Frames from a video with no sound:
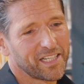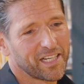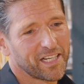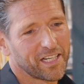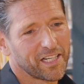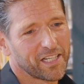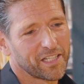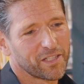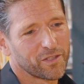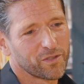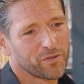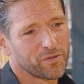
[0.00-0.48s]

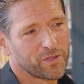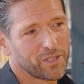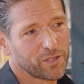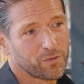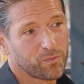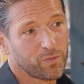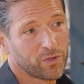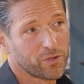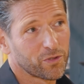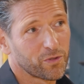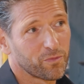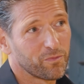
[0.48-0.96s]
their
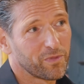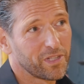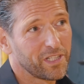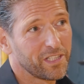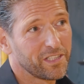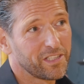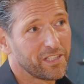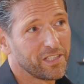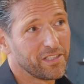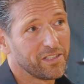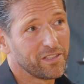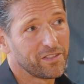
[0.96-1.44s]

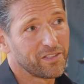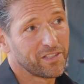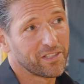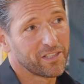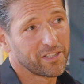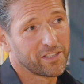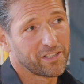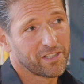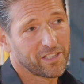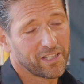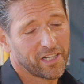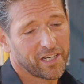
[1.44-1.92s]
responsibilities
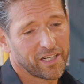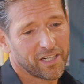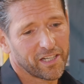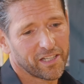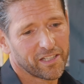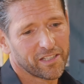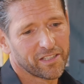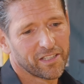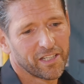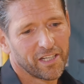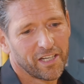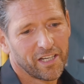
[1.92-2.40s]
and
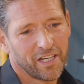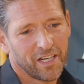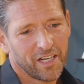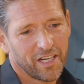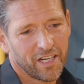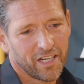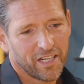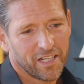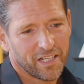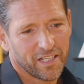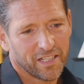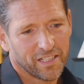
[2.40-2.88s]
their
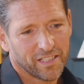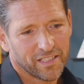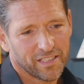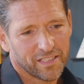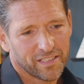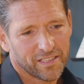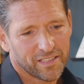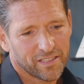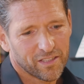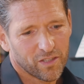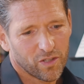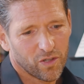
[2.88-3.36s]

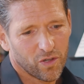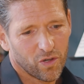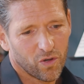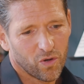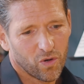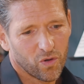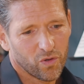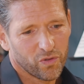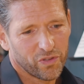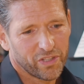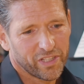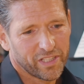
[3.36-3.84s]

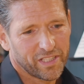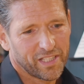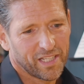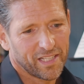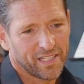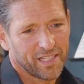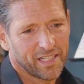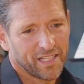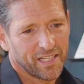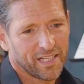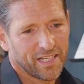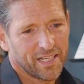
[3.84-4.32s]
all that
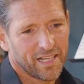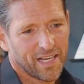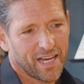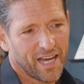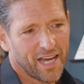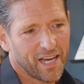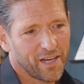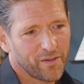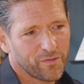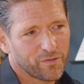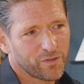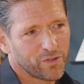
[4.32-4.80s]
they
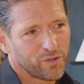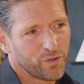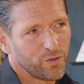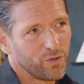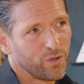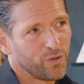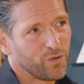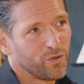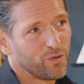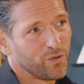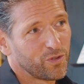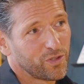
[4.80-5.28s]
have to
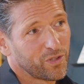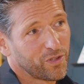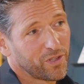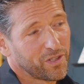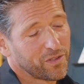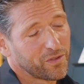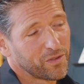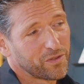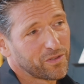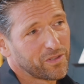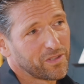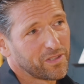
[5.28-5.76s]
do,
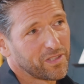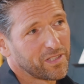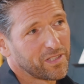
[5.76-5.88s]
so